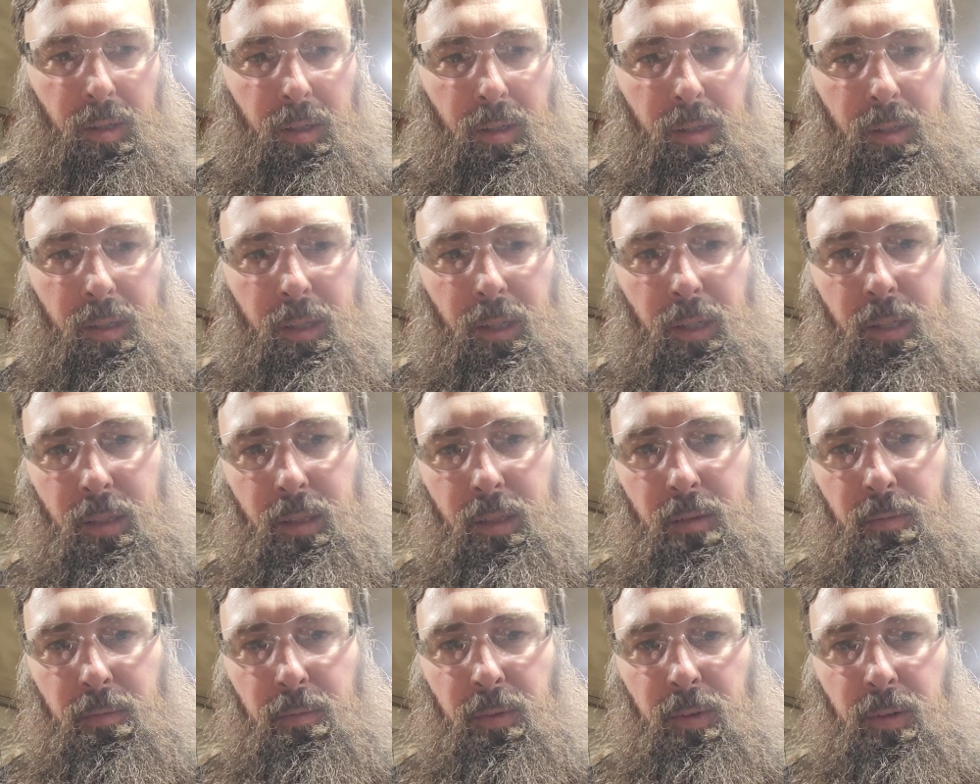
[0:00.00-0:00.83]
test
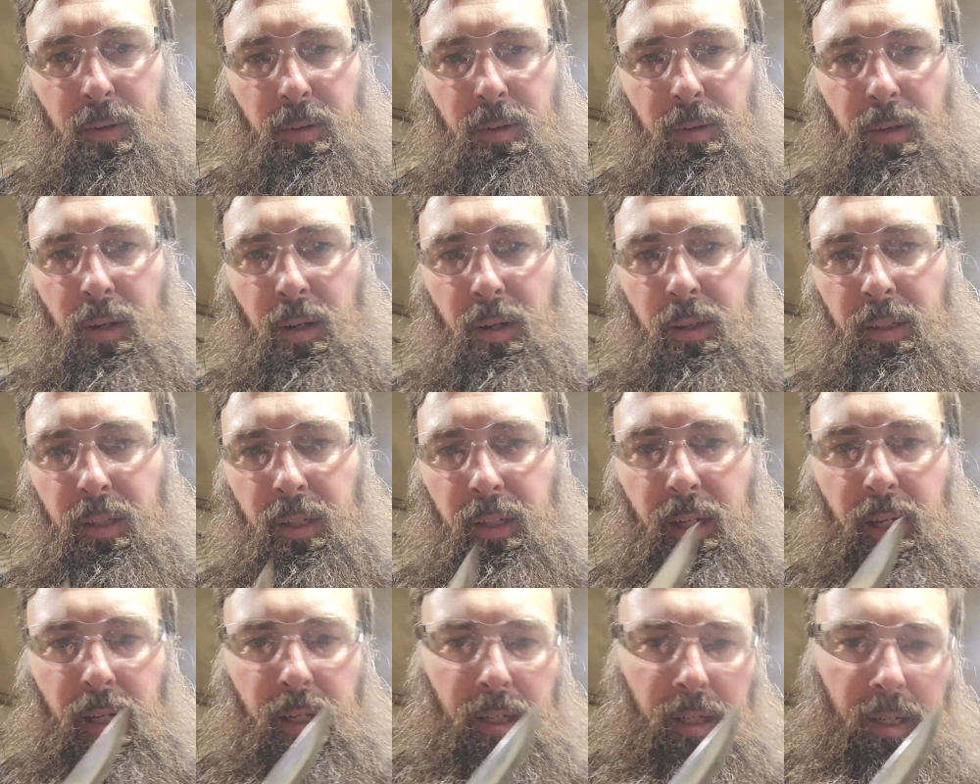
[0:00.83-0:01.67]
the ferro rod on the
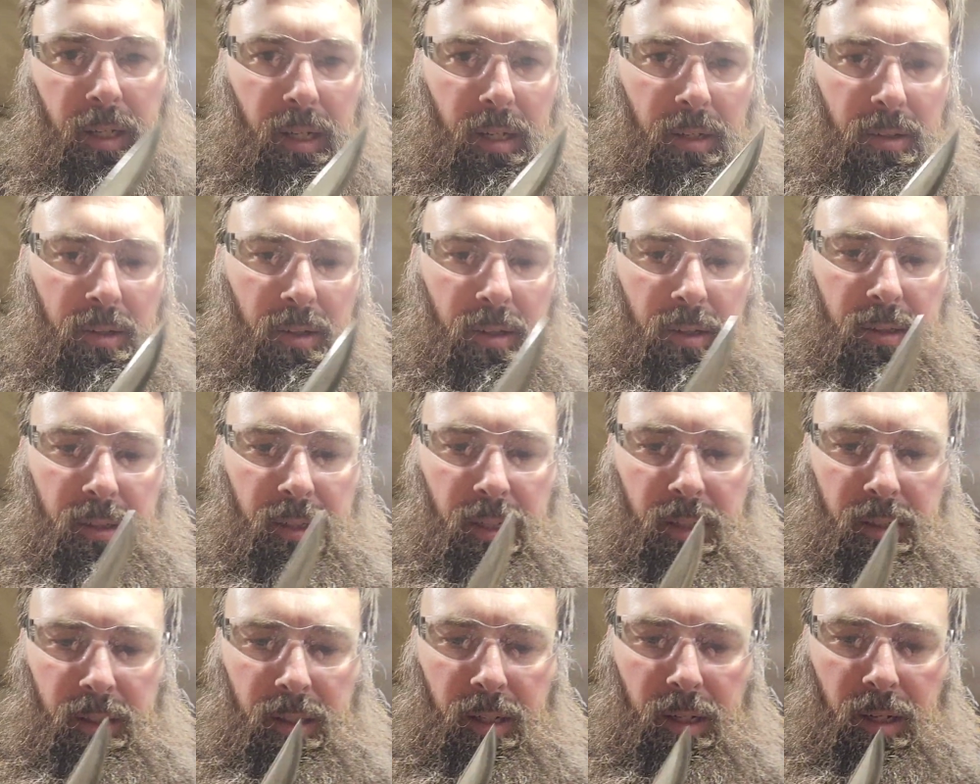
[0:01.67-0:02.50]
cutting edge, because
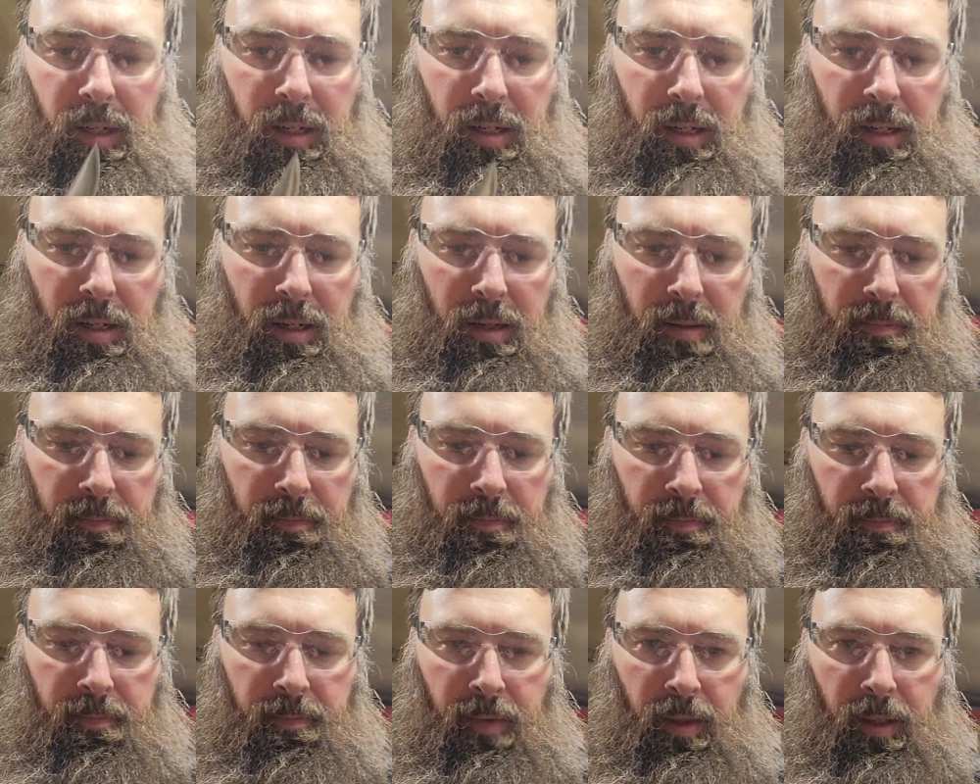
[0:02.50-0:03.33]
that's kind of dumb.
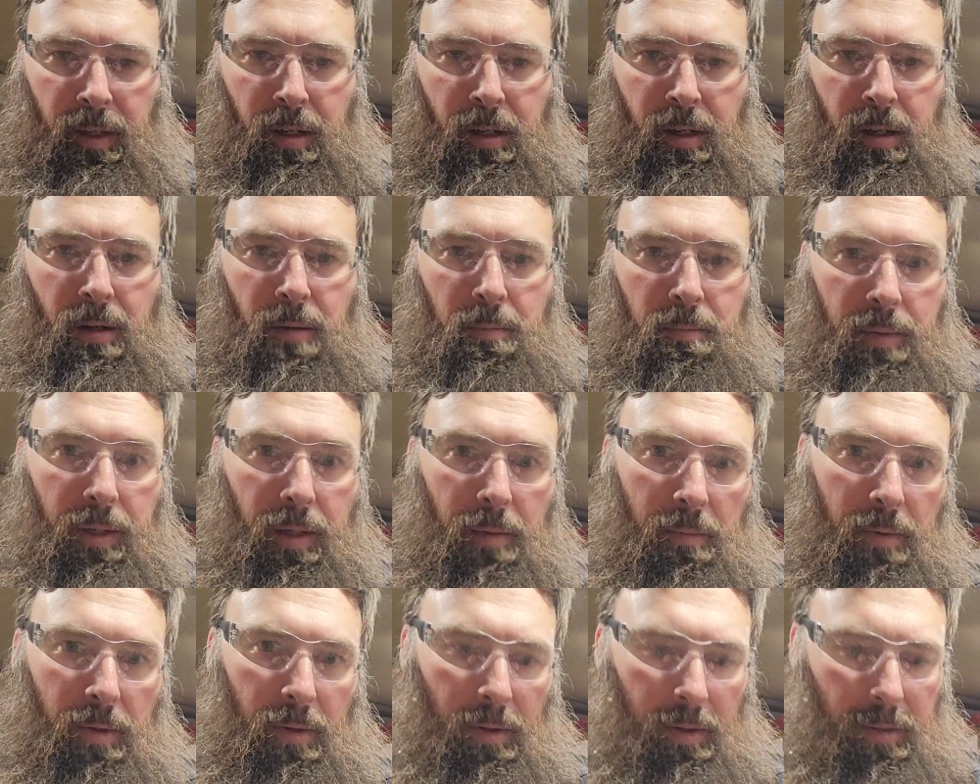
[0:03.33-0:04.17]
But I'm
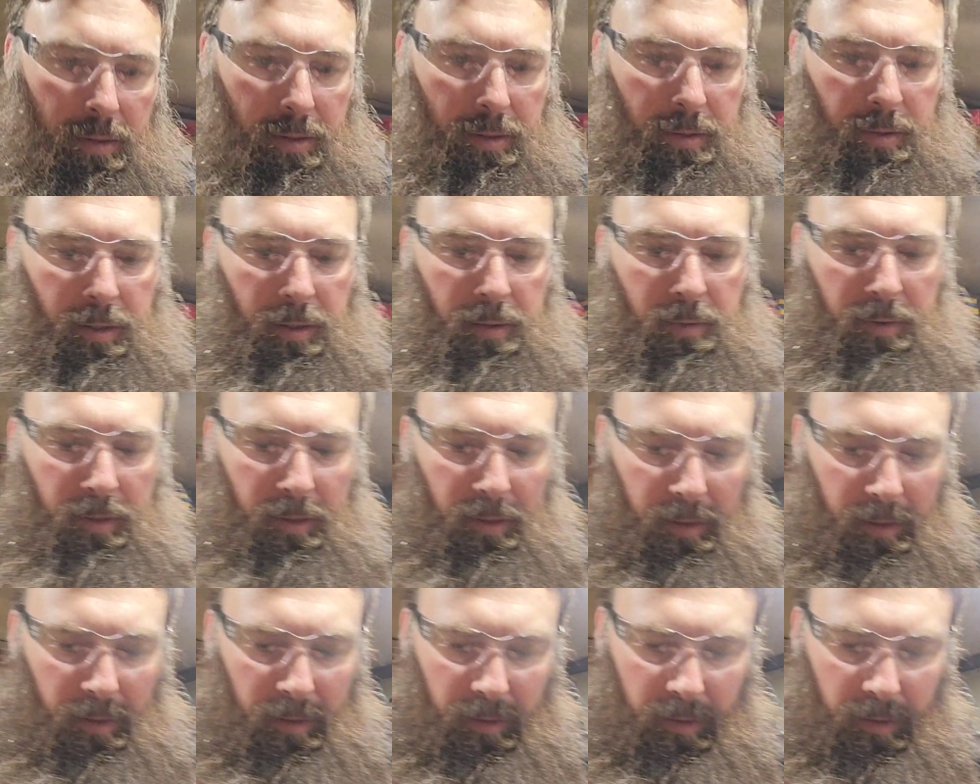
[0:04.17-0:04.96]
going to anyway.